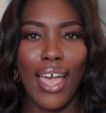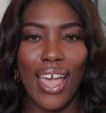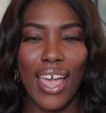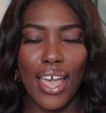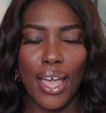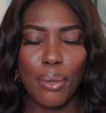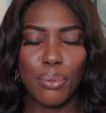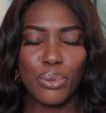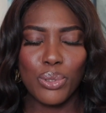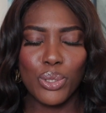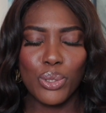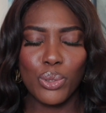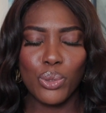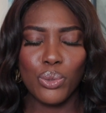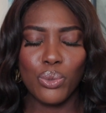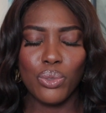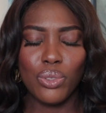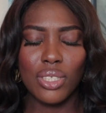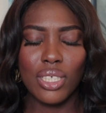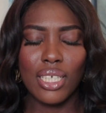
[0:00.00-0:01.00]

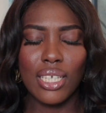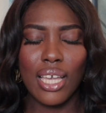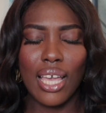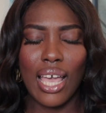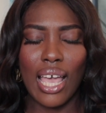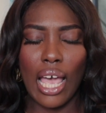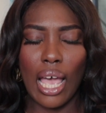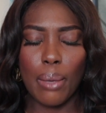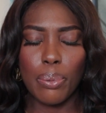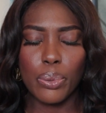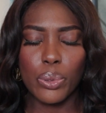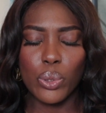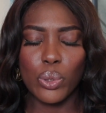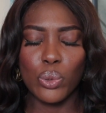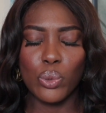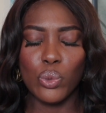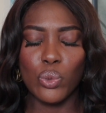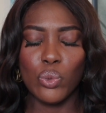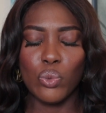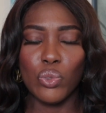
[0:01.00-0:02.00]
Absolutely,
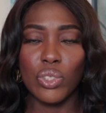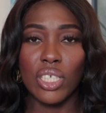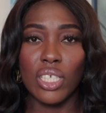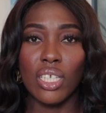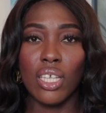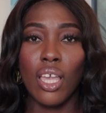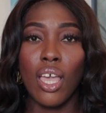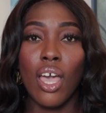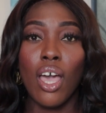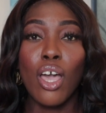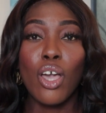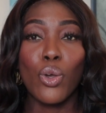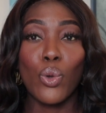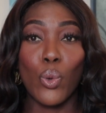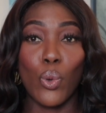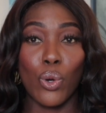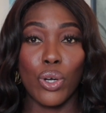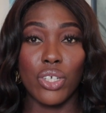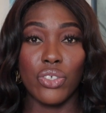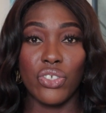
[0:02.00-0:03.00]
absolutely
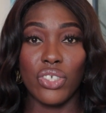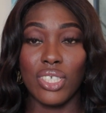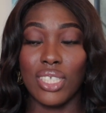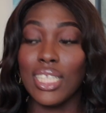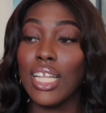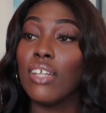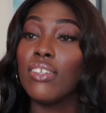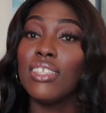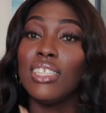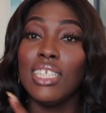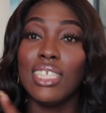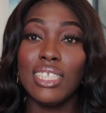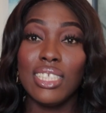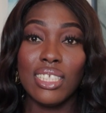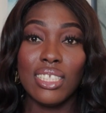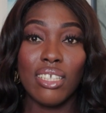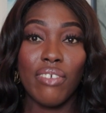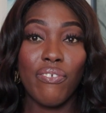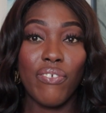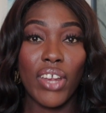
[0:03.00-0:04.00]
gorgeous. Now, this
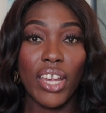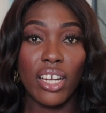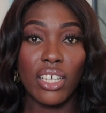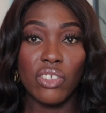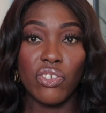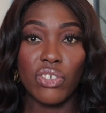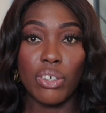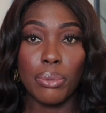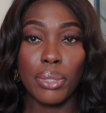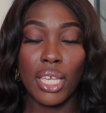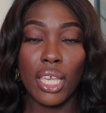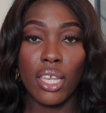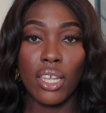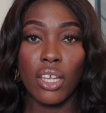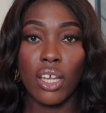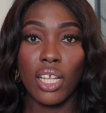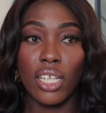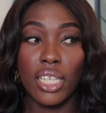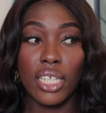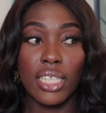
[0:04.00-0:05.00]
is a fragrance from
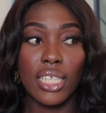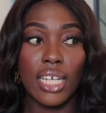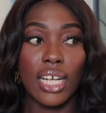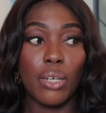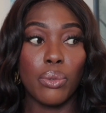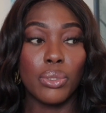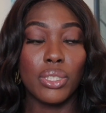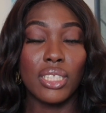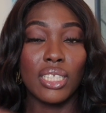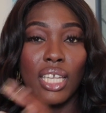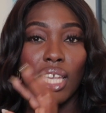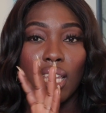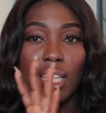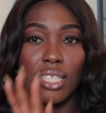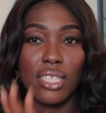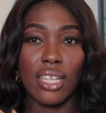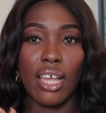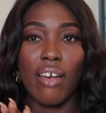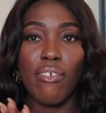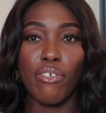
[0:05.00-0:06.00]
KAYALI that I would say is
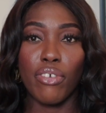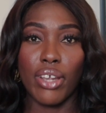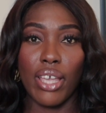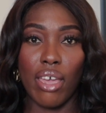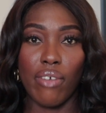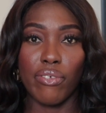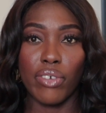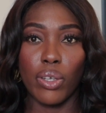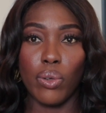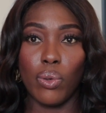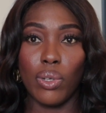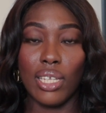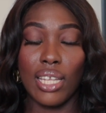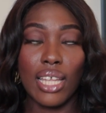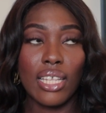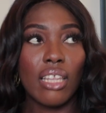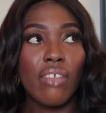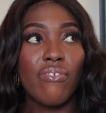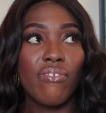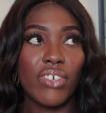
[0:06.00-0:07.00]
not for everyone.
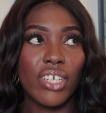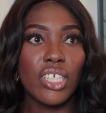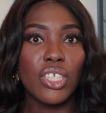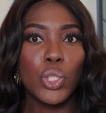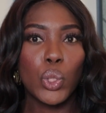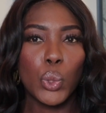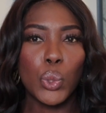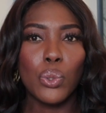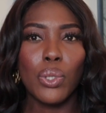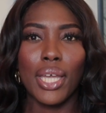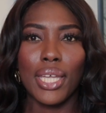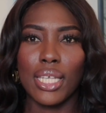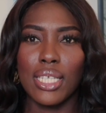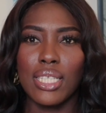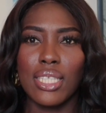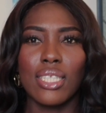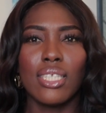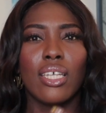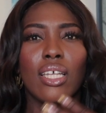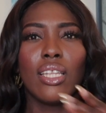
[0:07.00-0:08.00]
Like the first two, I can
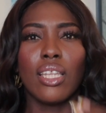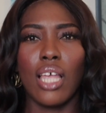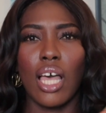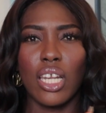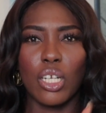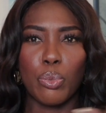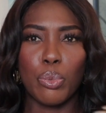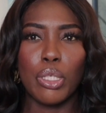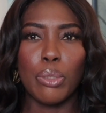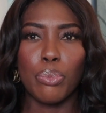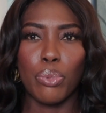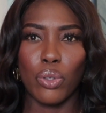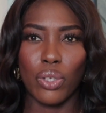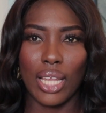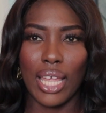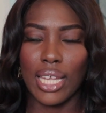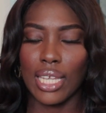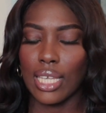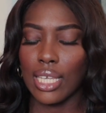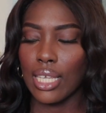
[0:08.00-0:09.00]
see a lot of people
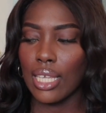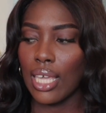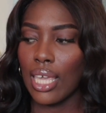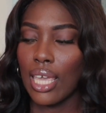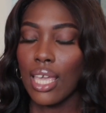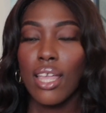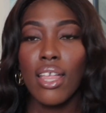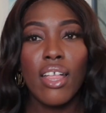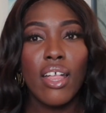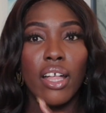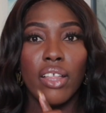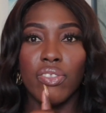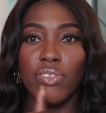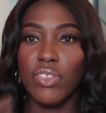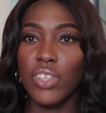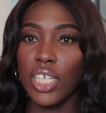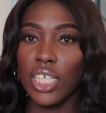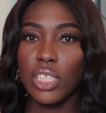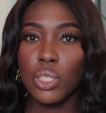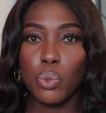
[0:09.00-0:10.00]
liking it.
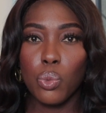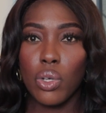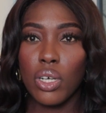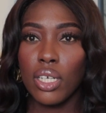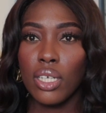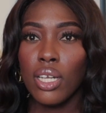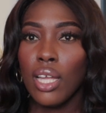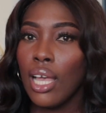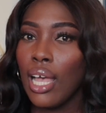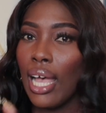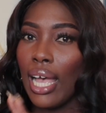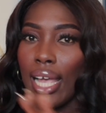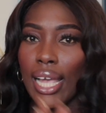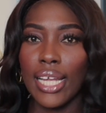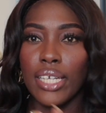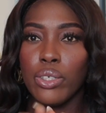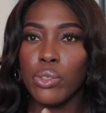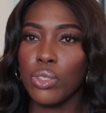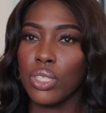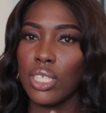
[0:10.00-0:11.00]
This one,
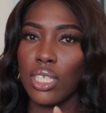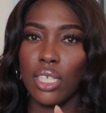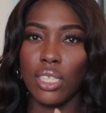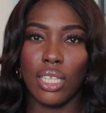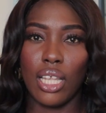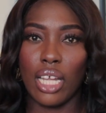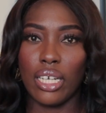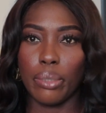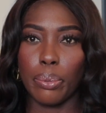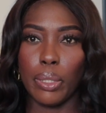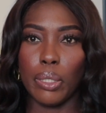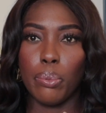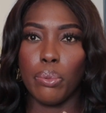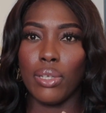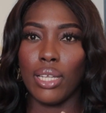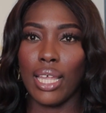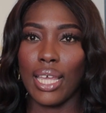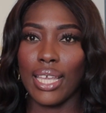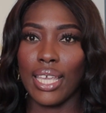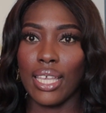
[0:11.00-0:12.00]
I don't see a lot of people
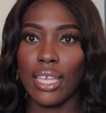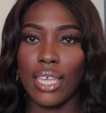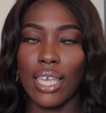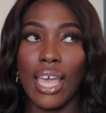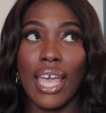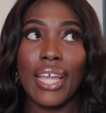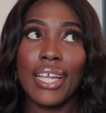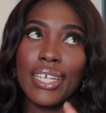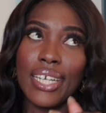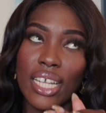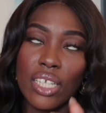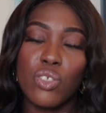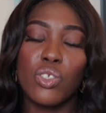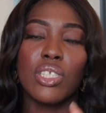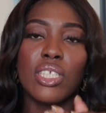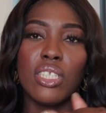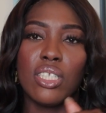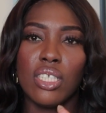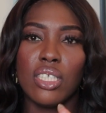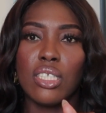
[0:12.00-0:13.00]
liking it. I can
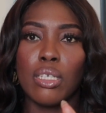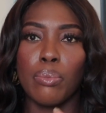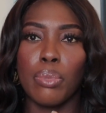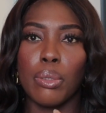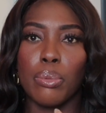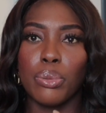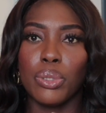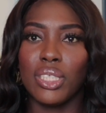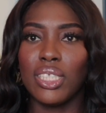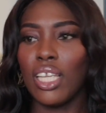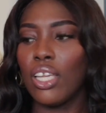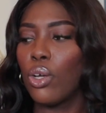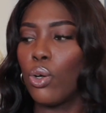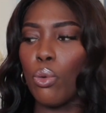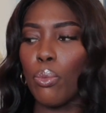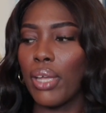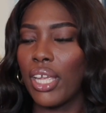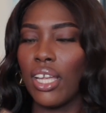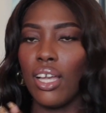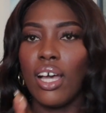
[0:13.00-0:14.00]
actually see some people say, oh
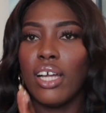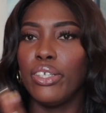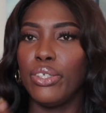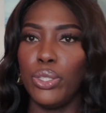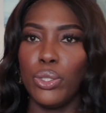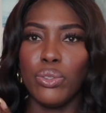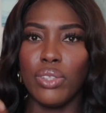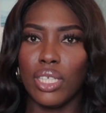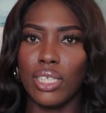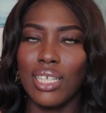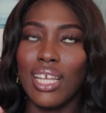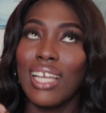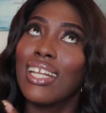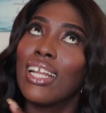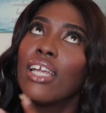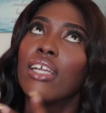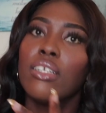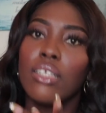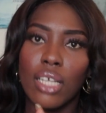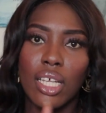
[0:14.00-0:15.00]
my god, no,
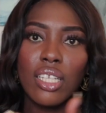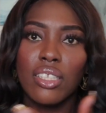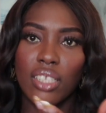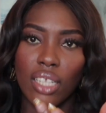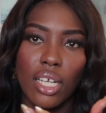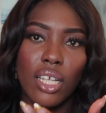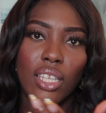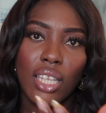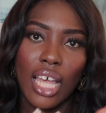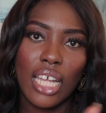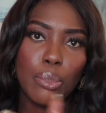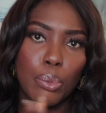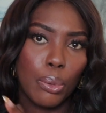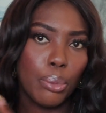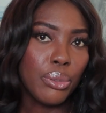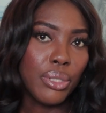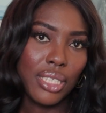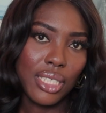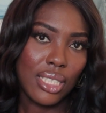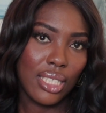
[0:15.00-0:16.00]
a lot of
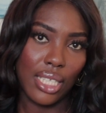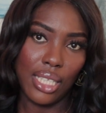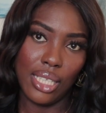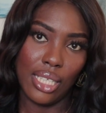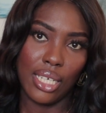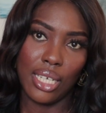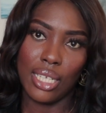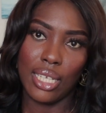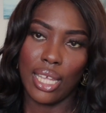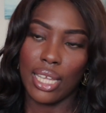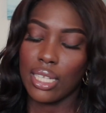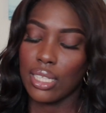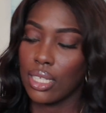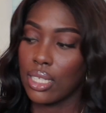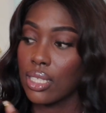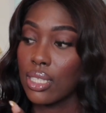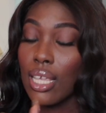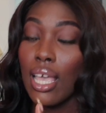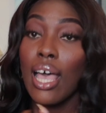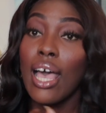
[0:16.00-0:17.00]
people did say they didn't like
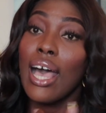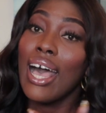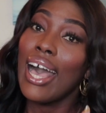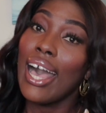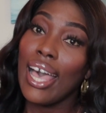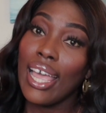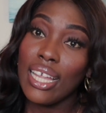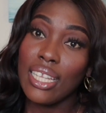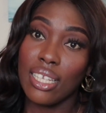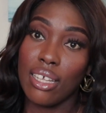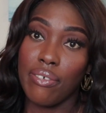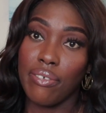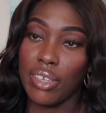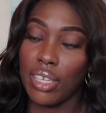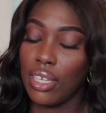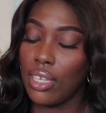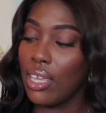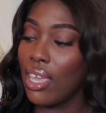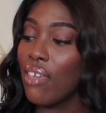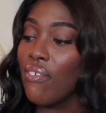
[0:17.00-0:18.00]
this. I love
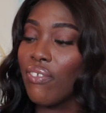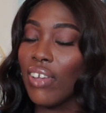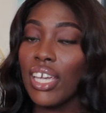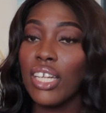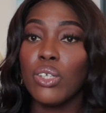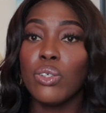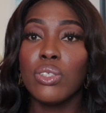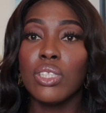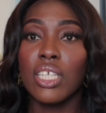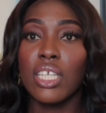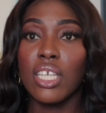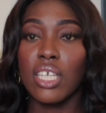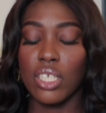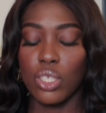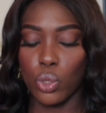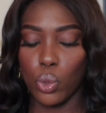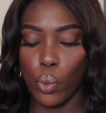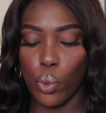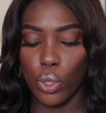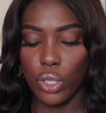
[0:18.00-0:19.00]
it. Invite Only
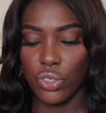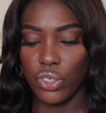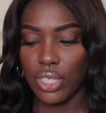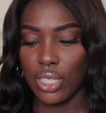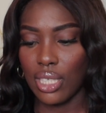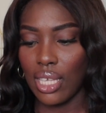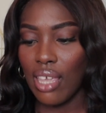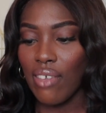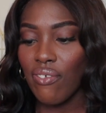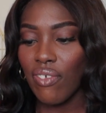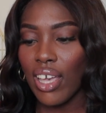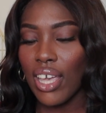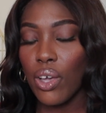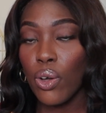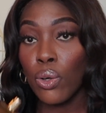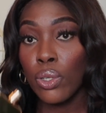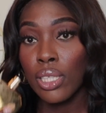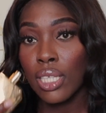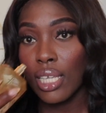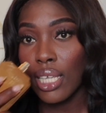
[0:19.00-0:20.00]
is gorgeous. Invite
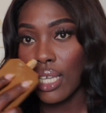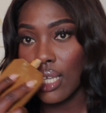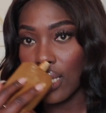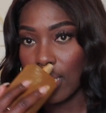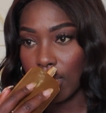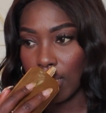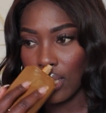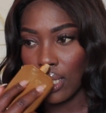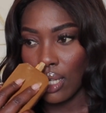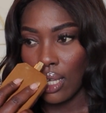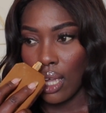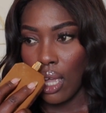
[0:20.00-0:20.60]
Only is,